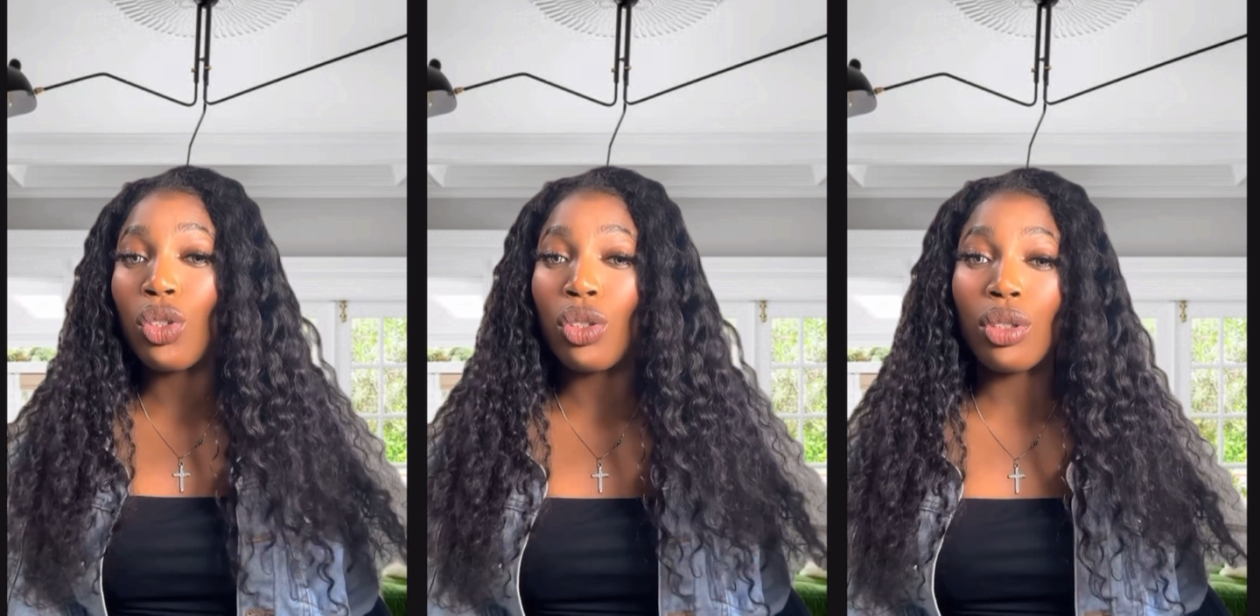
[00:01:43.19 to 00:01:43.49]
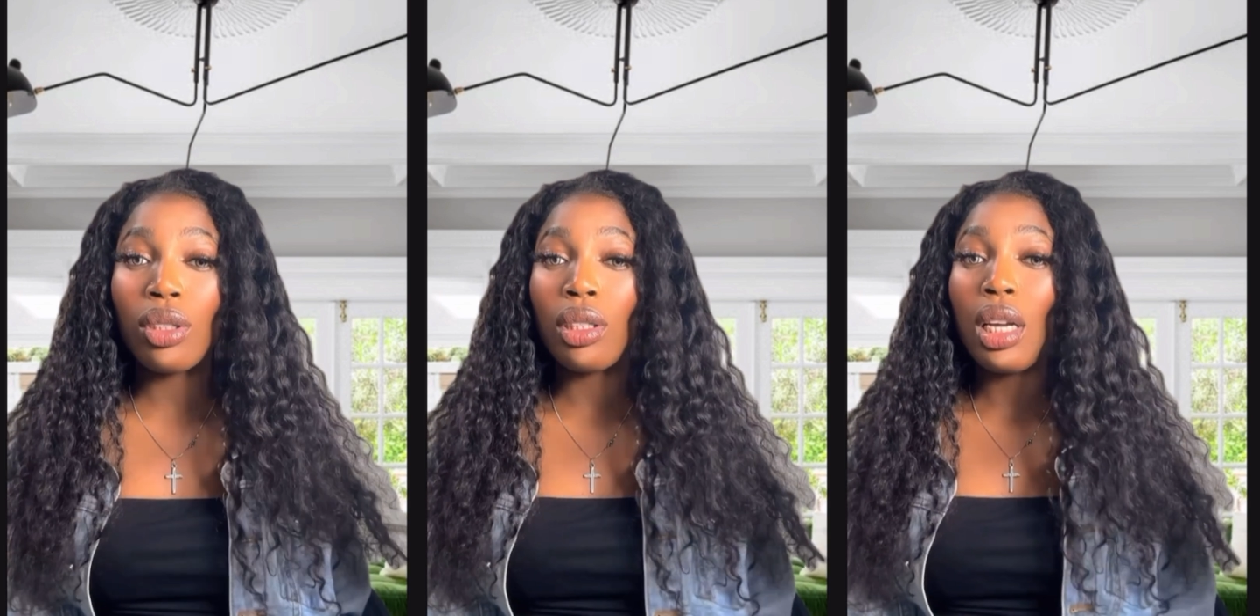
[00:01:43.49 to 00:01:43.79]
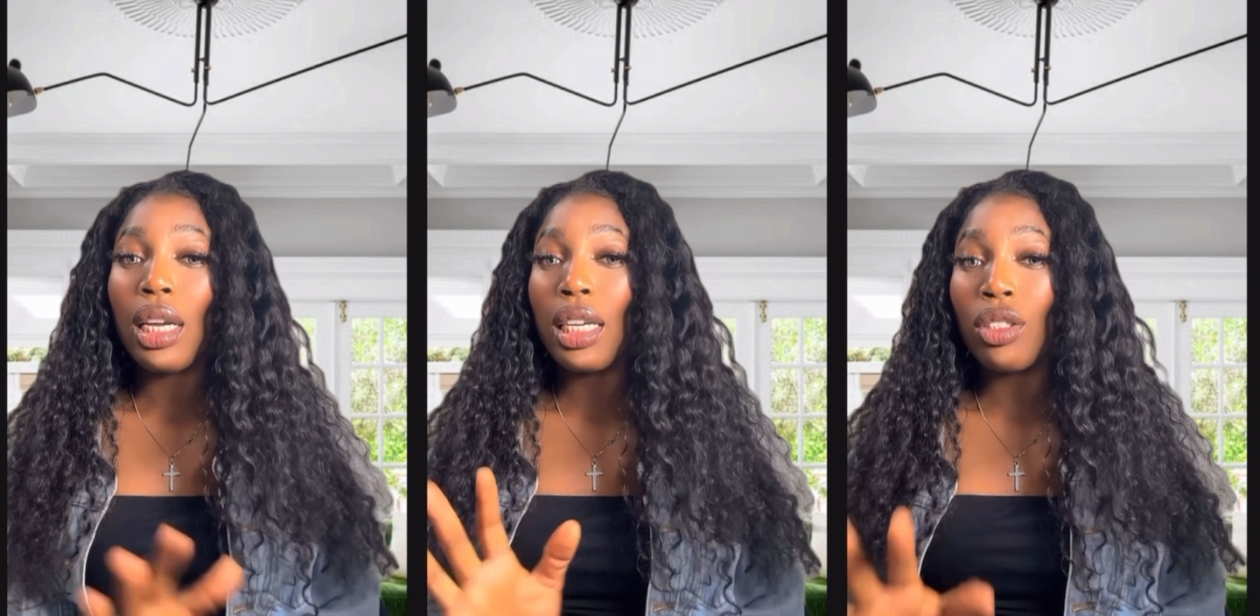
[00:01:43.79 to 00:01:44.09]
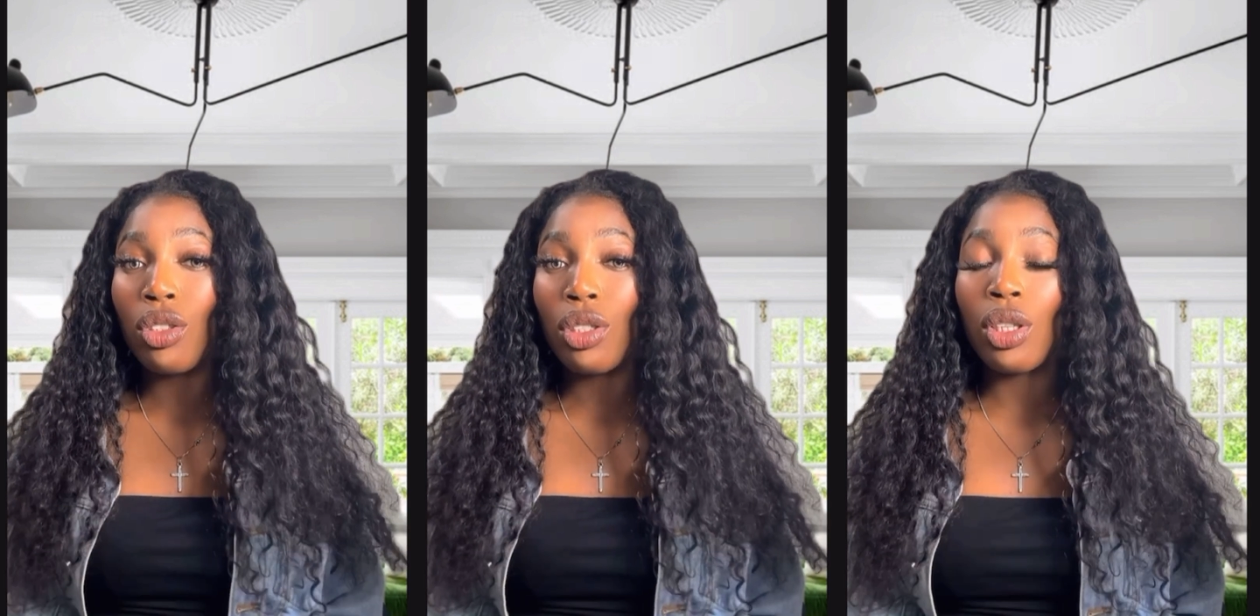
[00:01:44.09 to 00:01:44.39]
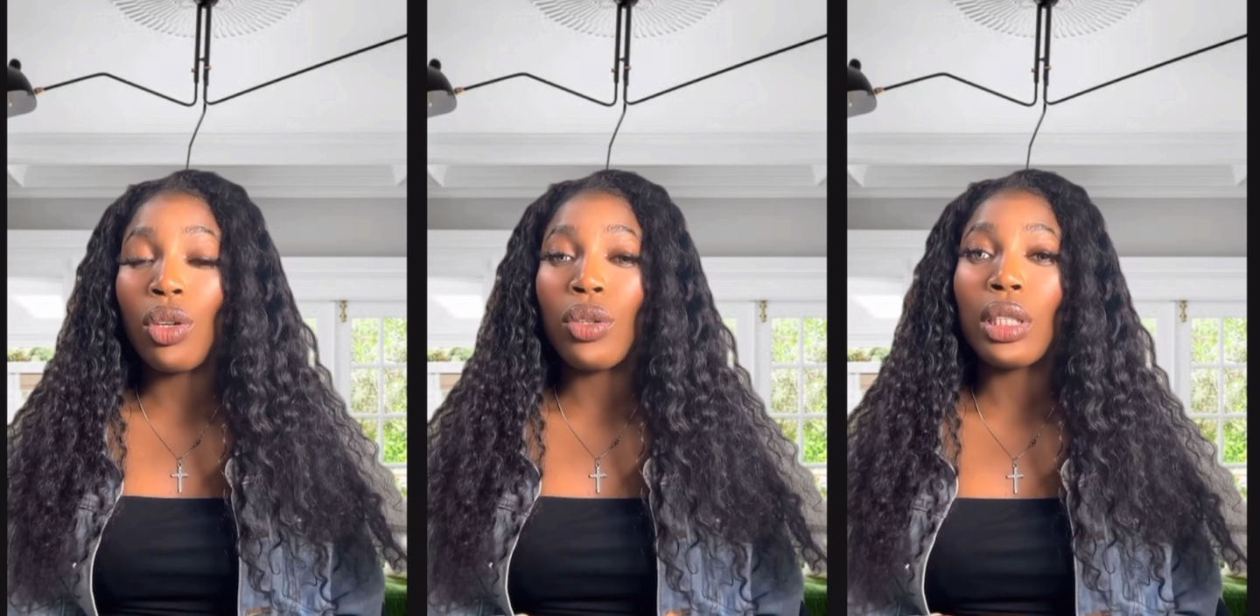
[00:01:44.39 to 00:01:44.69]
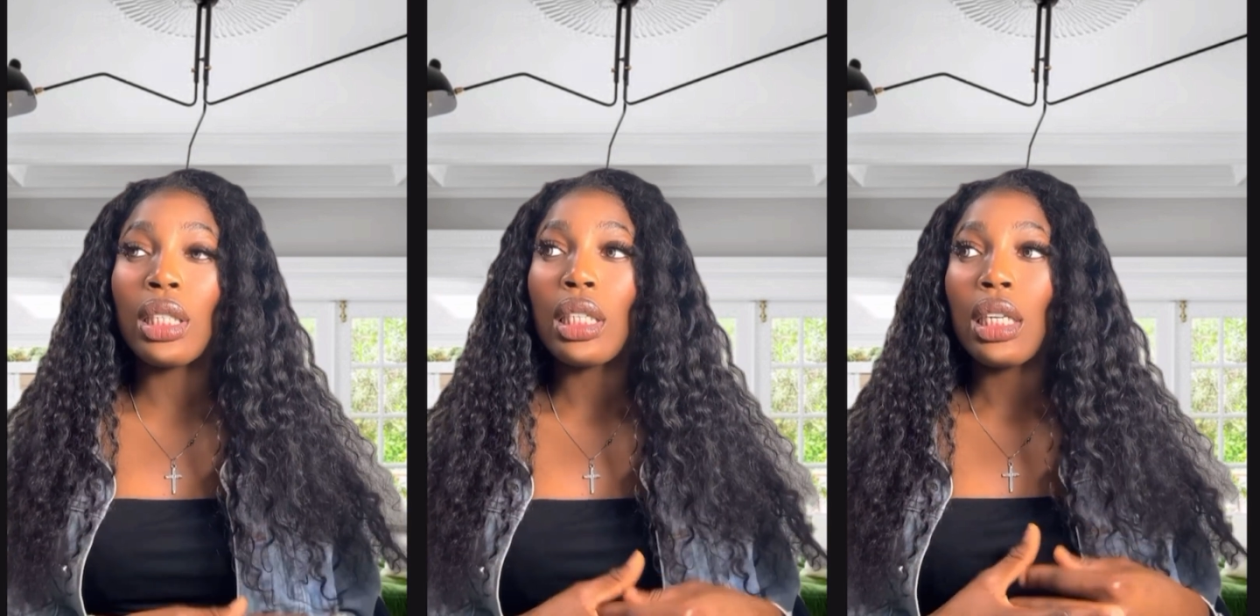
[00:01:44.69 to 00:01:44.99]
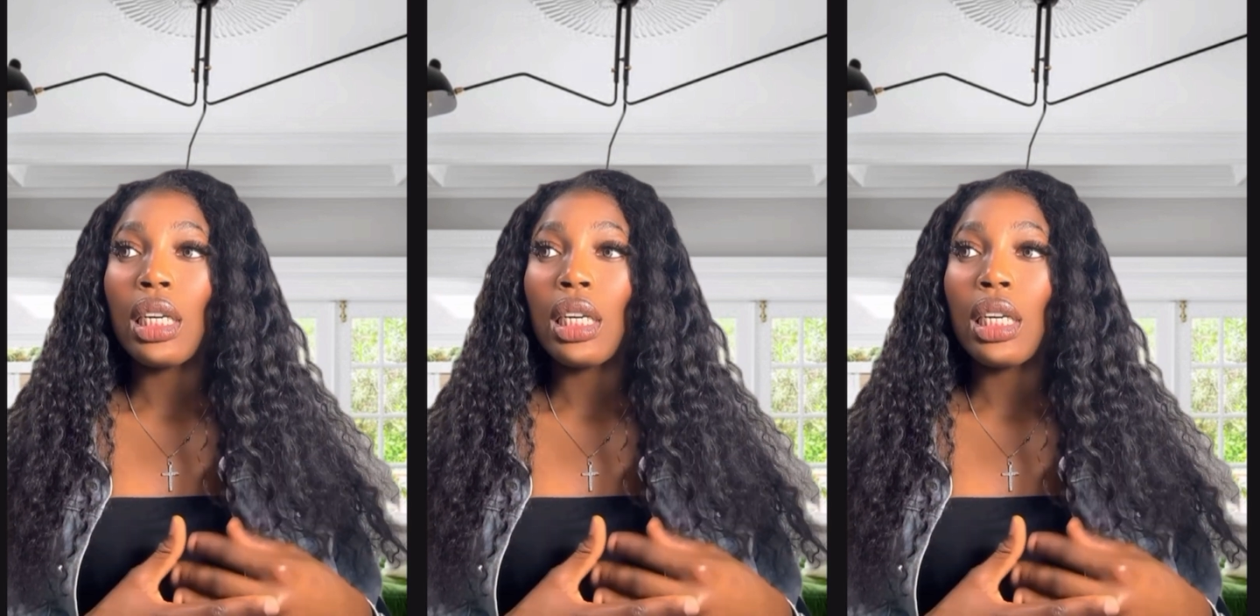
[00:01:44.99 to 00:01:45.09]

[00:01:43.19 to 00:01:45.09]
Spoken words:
course in Unilever.